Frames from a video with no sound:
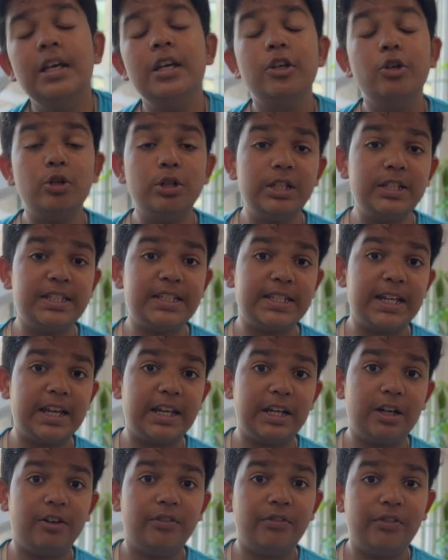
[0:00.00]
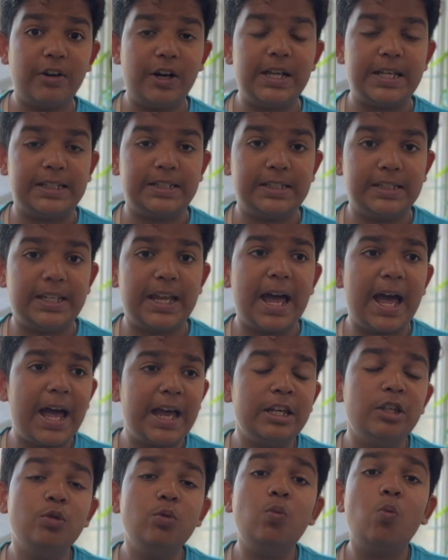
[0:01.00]
you're in a state of rest,
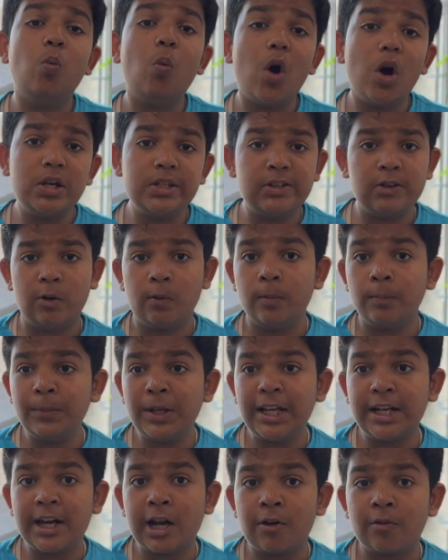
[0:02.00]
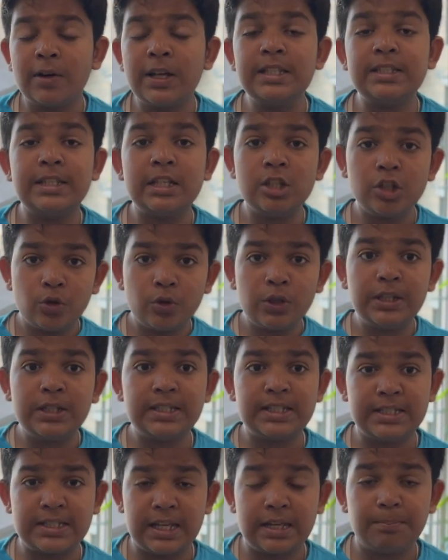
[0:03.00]
and you want to remain at rest and you're in the
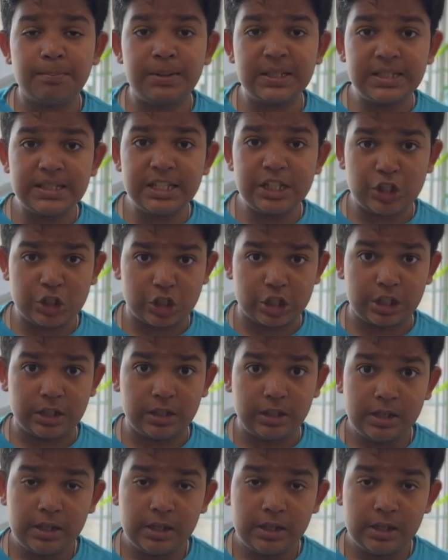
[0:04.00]
same position.